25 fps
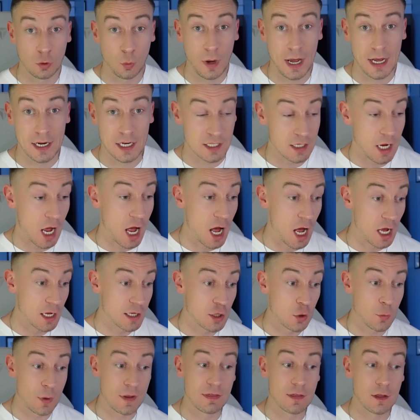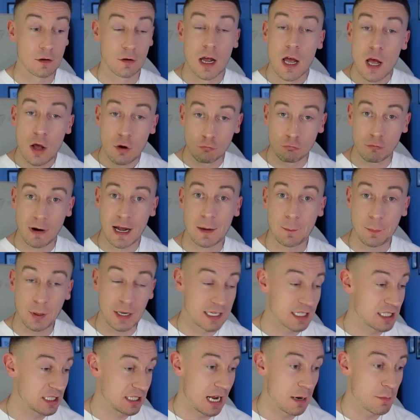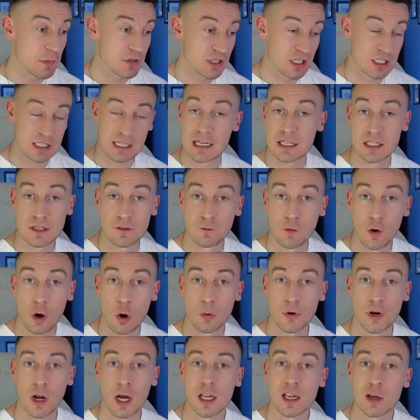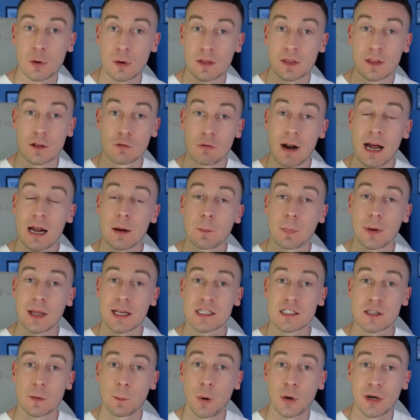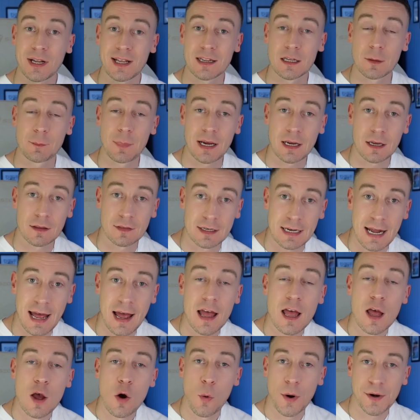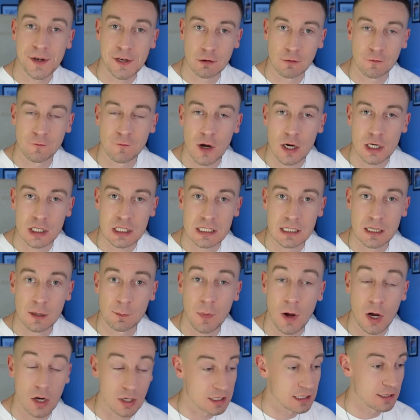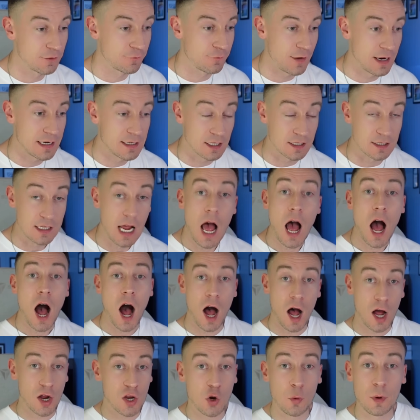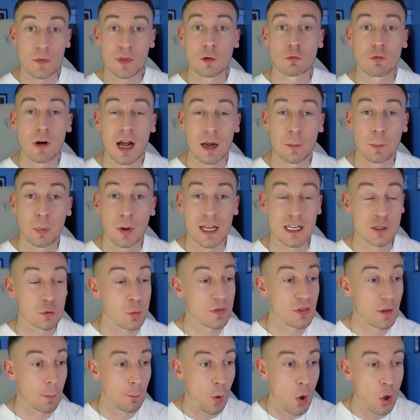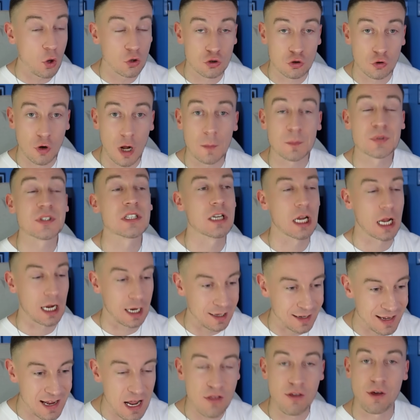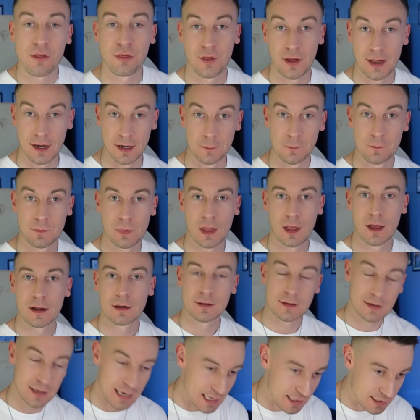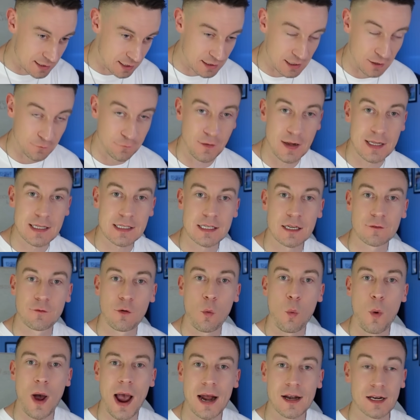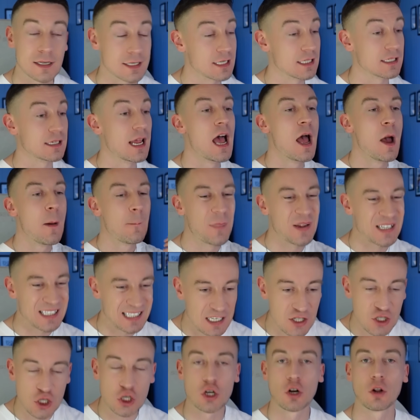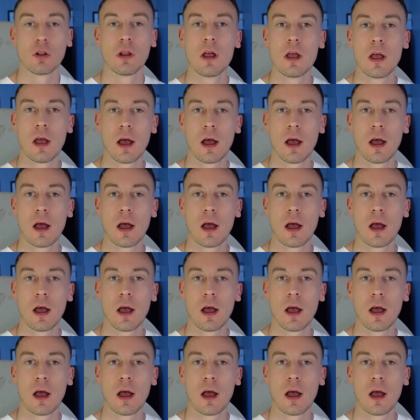awareness. Are you in the right place? Same as a centre-forward. Are you in the right place to put it in the back of the net when you're a fox in the box? Defenders, are you in the right place when the ball drops to clear the thing? It's a defensive awareness. It's positional